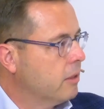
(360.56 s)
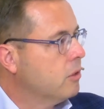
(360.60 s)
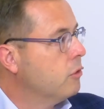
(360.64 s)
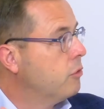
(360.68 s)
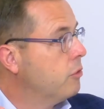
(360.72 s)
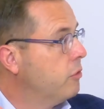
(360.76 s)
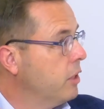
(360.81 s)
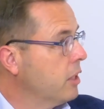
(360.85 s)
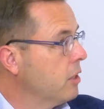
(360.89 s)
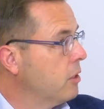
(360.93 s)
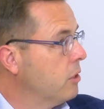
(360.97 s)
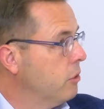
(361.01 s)

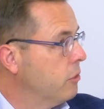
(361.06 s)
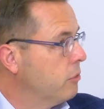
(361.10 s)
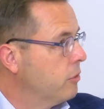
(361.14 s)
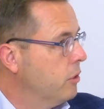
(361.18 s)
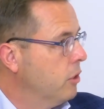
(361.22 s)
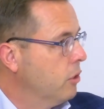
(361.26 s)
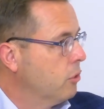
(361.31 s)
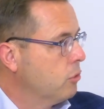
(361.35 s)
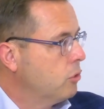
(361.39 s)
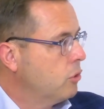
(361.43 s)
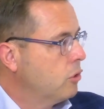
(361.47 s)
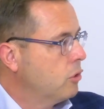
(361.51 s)
Virchow
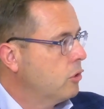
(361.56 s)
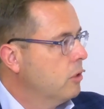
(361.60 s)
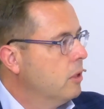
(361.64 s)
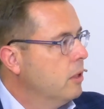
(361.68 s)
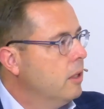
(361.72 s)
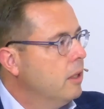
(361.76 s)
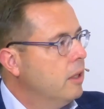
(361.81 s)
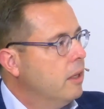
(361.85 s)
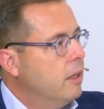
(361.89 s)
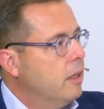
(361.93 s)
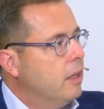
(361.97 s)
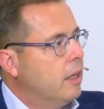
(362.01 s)
nodes,
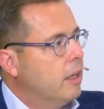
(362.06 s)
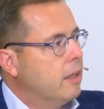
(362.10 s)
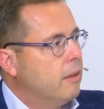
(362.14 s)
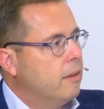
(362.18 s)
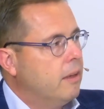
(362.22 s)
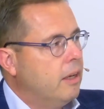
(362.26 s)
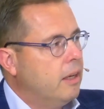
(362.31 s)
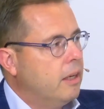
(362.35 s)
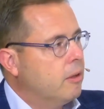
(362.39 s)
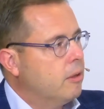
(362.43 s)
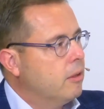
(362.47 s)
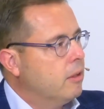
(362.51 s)
mm-hmm. and
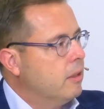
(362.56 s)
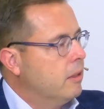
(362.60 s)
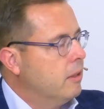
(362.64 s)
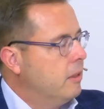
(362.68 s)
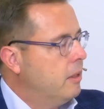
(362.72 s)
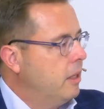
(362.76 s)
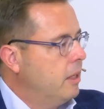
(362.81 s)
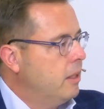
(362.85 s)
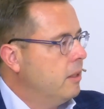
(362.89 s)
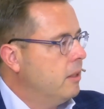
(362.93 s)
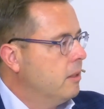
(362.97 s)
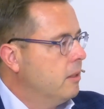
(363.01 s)

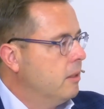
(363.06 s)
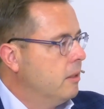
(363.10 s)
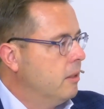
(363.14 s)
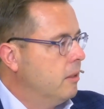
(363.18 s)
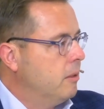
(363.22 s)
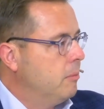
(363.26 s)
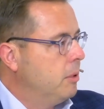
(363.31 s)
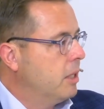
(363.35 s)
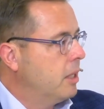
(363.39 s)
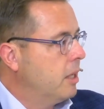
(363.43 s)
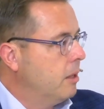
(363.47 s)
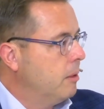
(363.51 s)
they
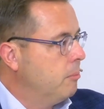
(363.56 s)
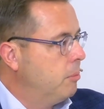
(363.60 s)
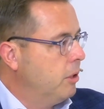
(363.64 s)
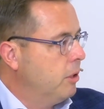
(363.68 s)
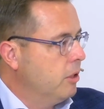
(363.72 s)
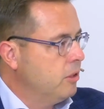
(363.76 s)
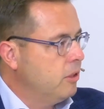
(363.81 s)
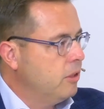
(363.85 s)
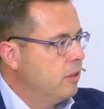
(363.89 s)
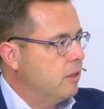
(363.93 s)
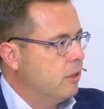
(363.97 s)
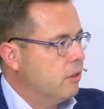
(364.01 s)
became
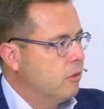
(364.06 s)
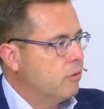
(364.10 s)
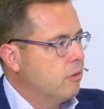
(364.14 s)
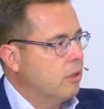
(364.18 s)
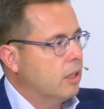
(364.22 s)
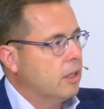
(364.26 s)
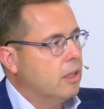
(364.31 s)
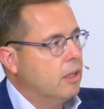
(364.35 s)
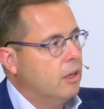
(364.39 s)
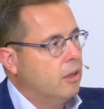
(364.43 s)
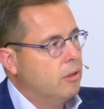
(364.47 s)
positive. And now